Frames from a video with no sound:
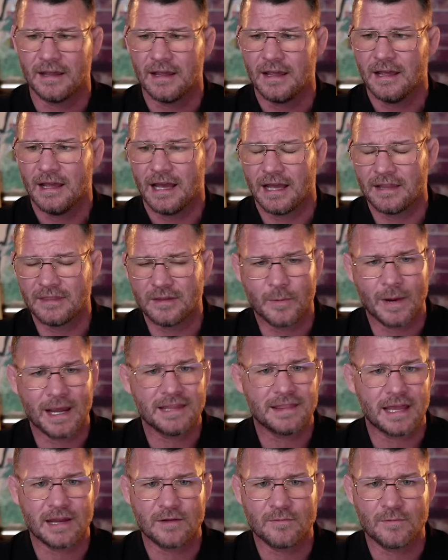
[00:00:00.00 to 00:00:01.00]
Yeah. And the way
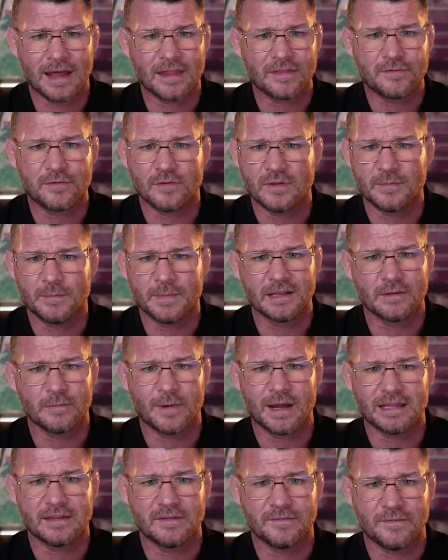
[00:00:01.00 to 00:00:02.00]
that he ran through the
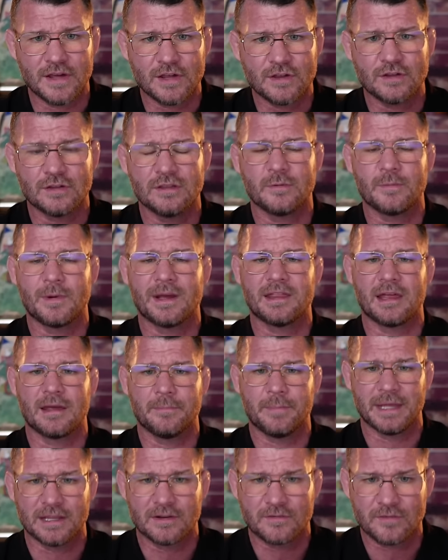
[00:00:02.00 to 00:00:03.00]
middleweight division, the way that he
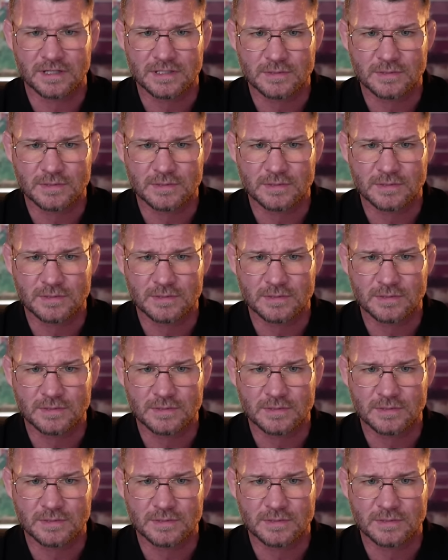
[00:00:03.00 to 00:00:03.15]
beat Chris